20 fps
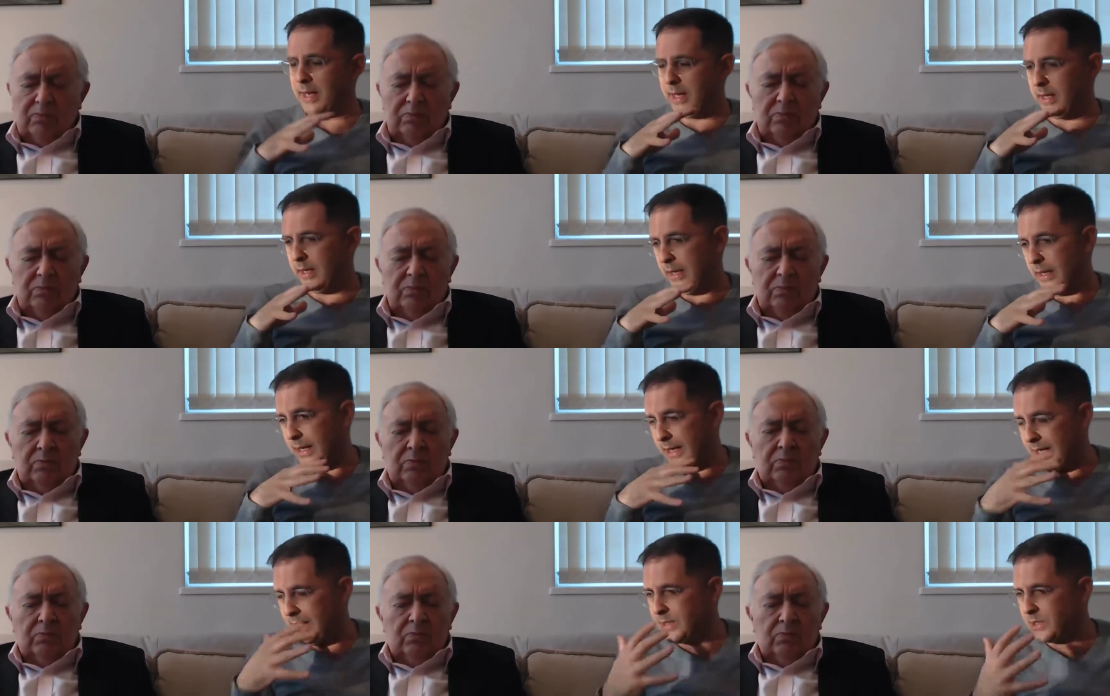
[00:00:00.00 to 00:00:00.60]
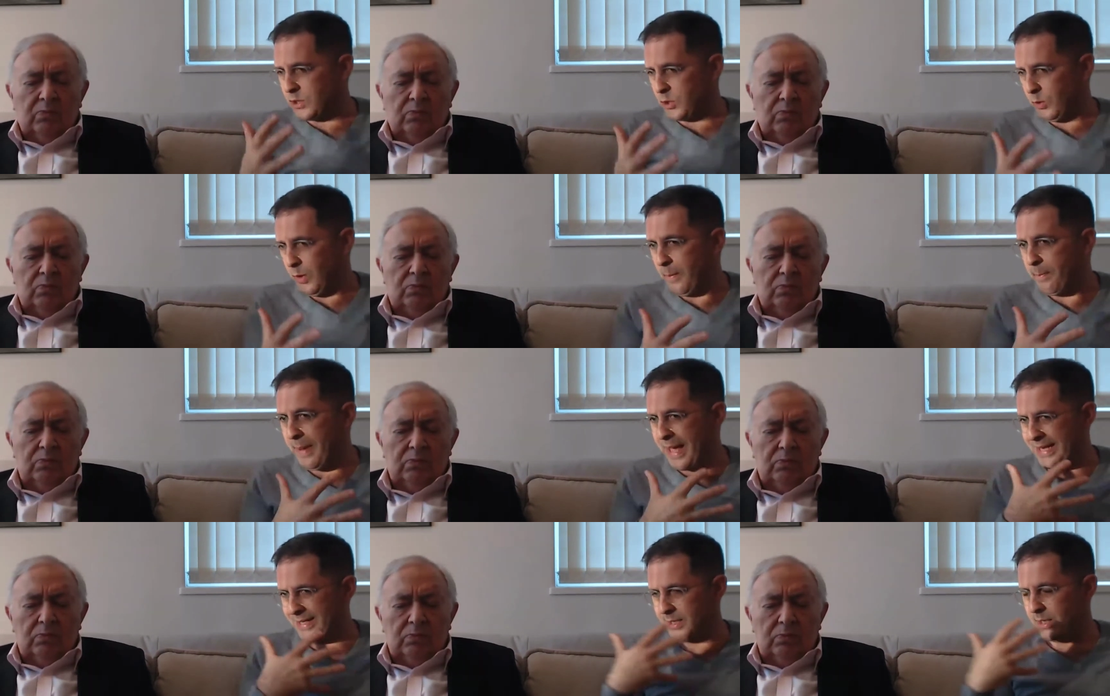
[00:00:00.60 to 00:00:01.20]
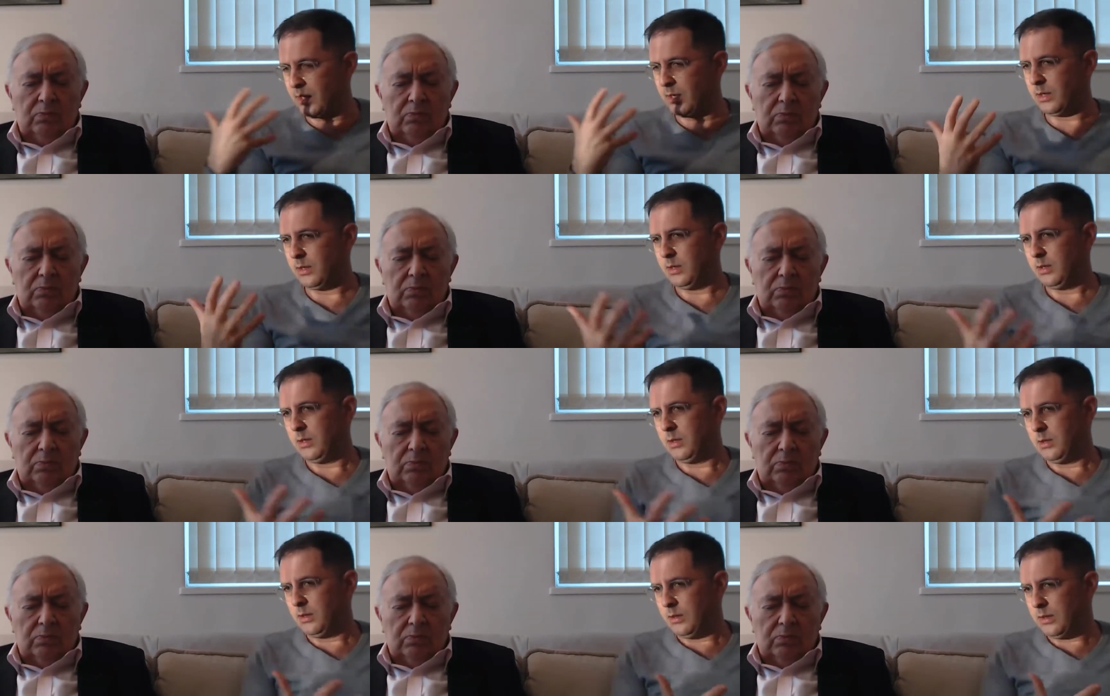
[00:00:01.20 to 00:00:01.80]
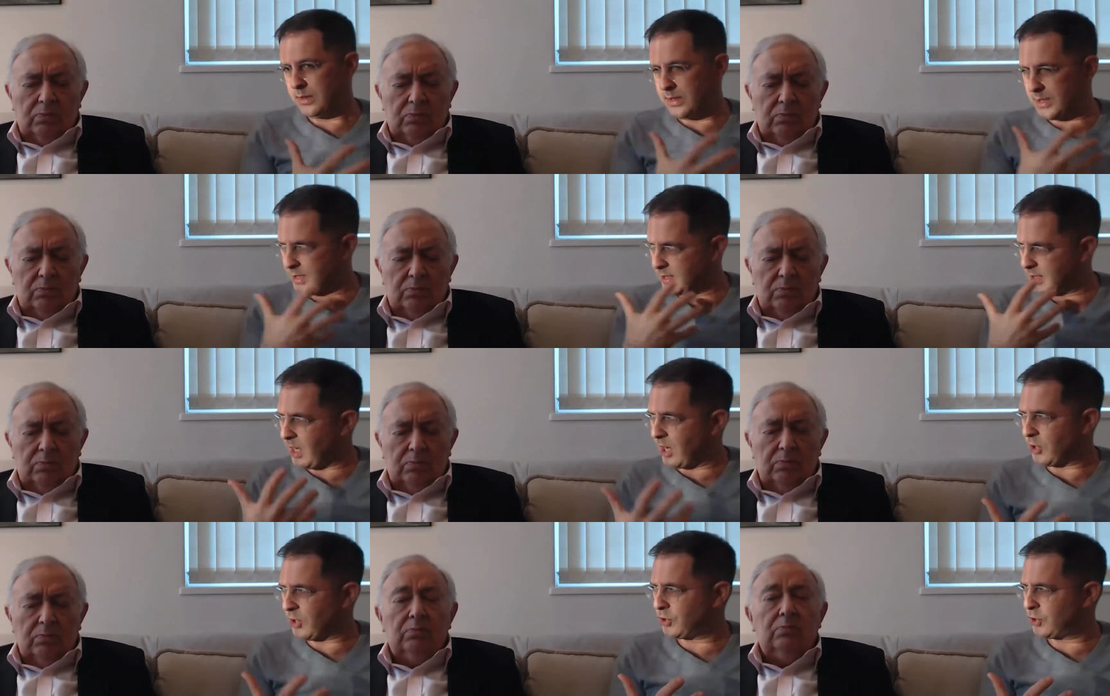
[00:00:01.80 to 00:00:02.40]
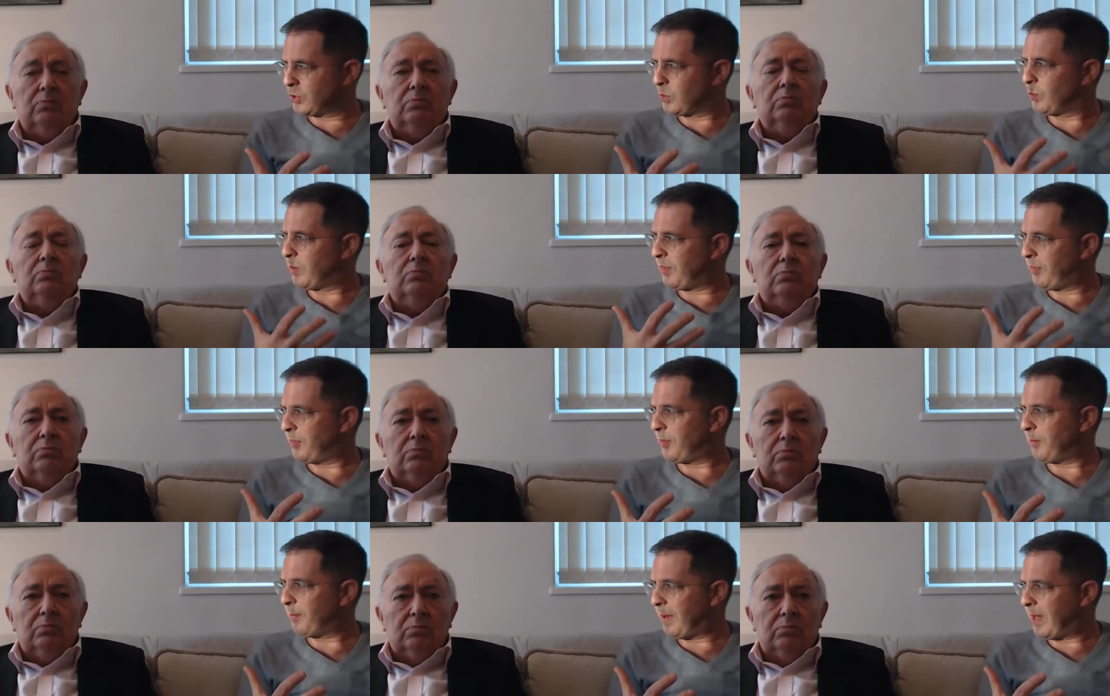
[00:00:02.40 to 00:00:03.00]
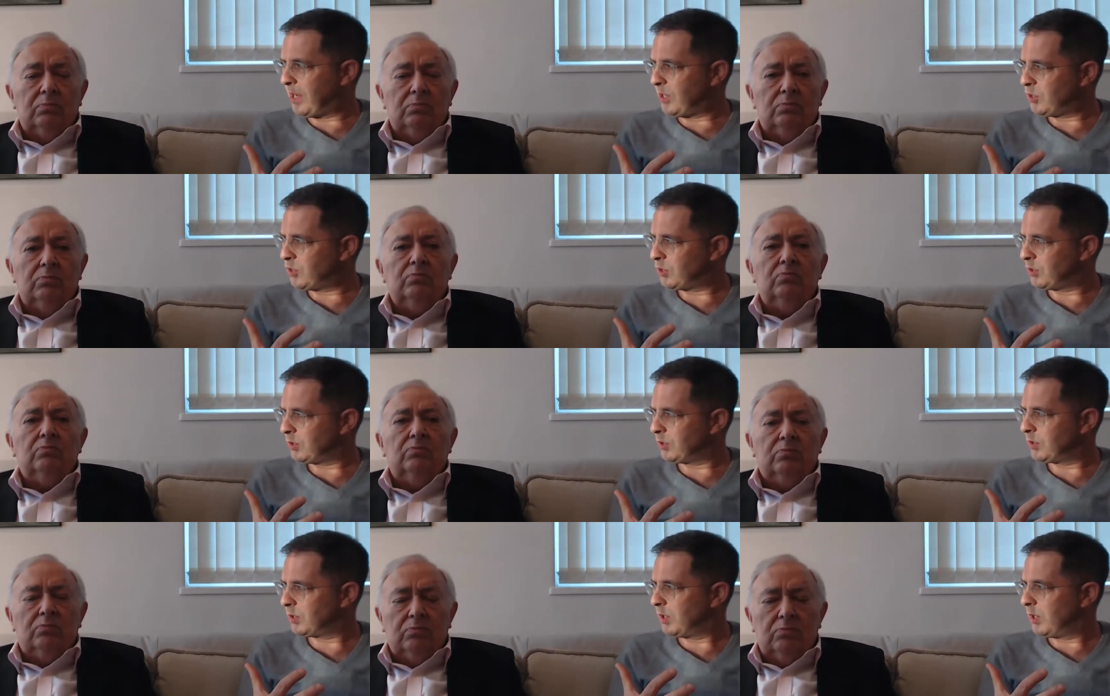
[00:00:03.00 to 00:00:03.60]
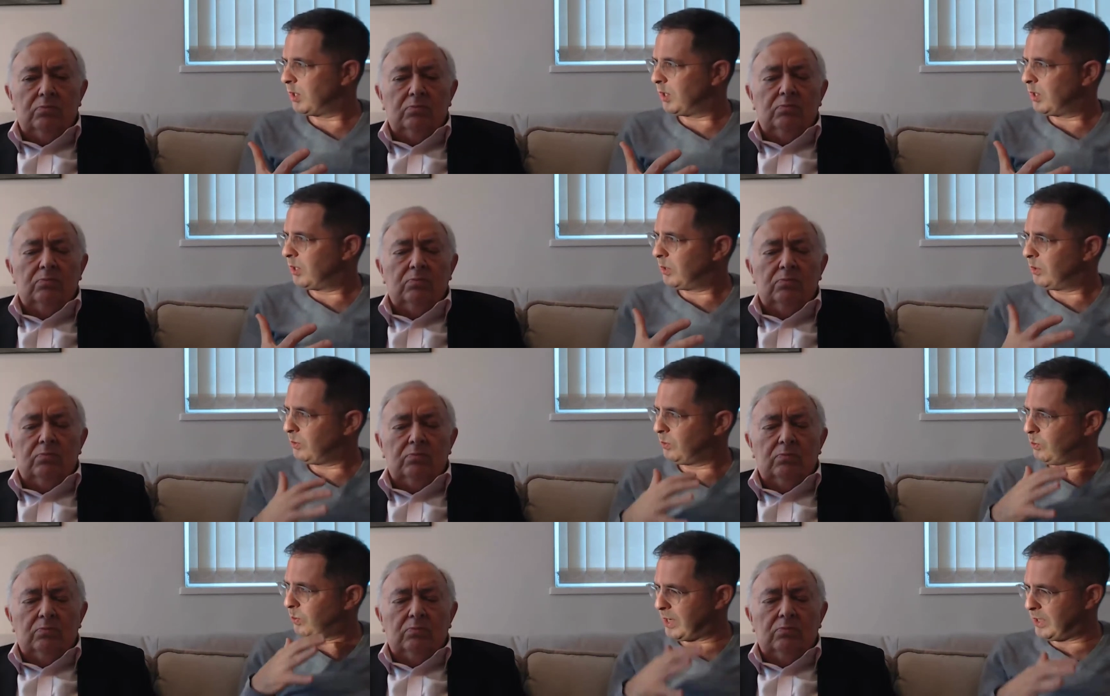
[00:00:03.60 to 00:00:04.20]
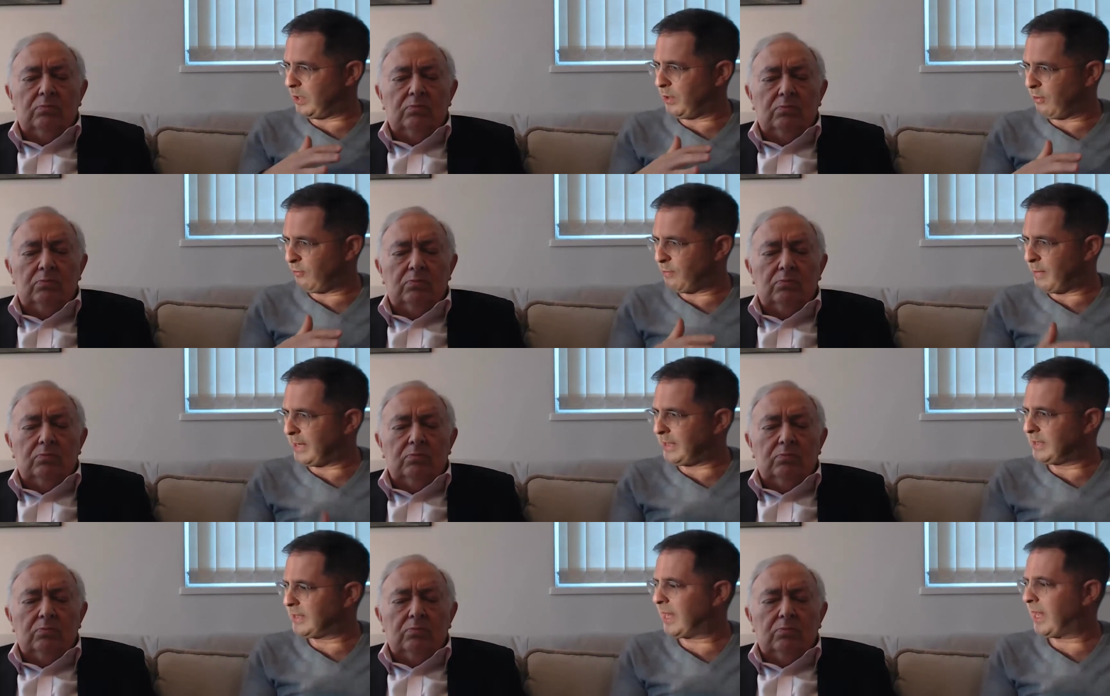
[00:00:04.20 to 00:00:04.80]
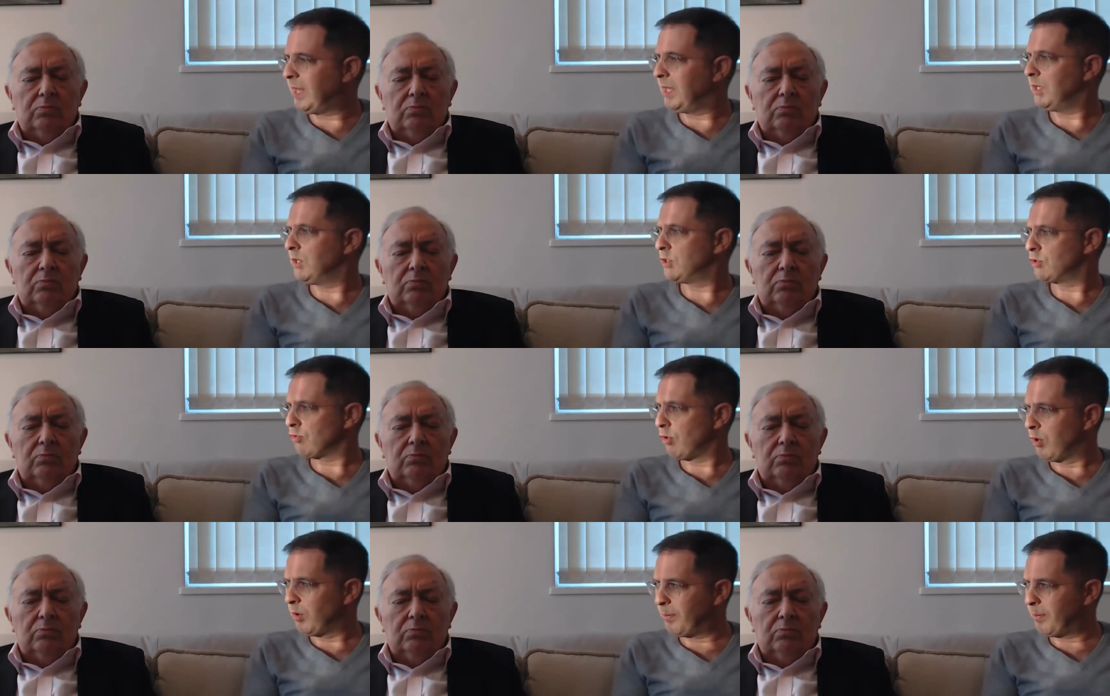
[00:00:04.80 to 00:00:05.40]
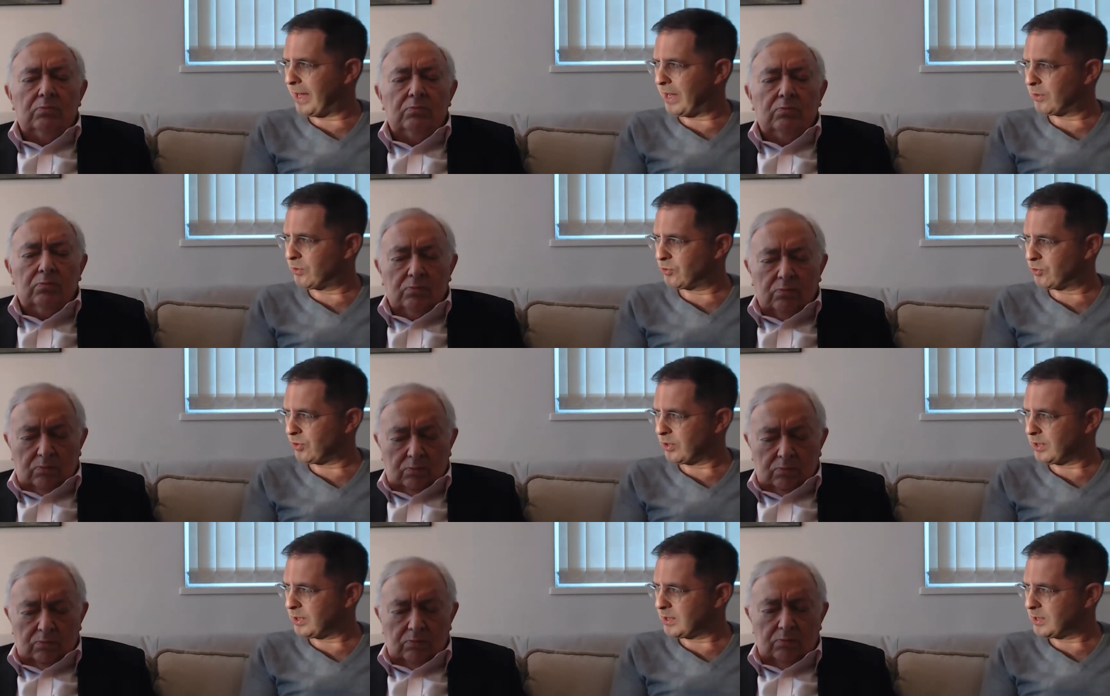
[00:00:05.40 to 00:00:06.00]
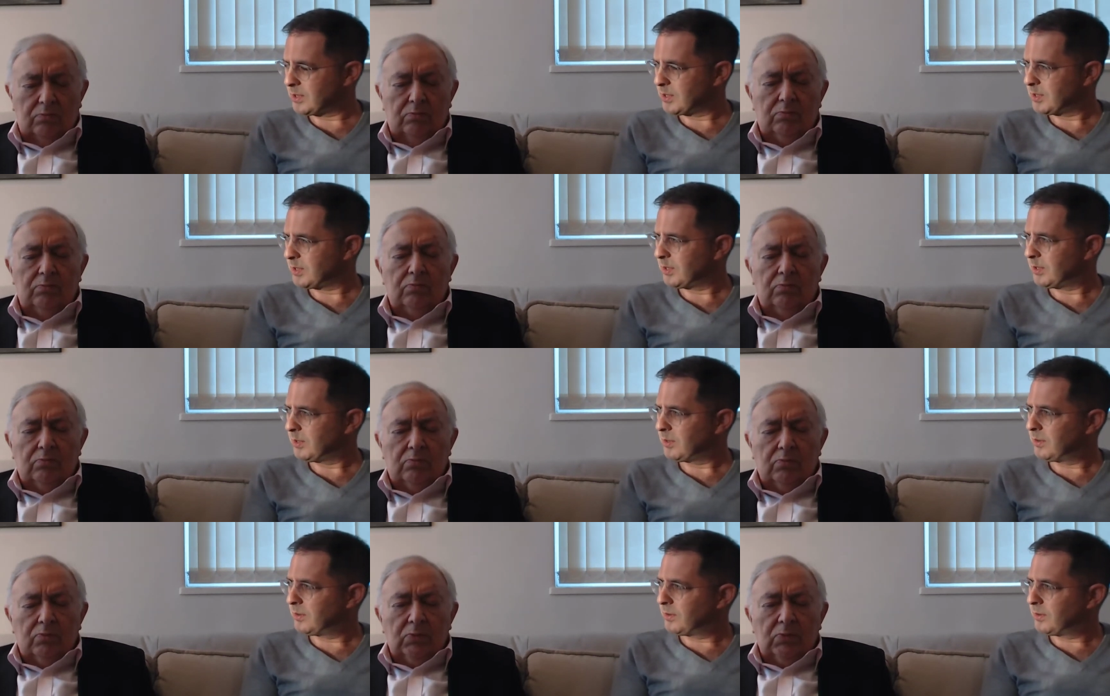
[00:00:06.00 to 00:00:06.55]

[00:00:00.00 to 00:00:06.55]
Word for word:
Speaker 1: And it leads to a better discussion with the patient when you have maintained strong boundaries. Mm.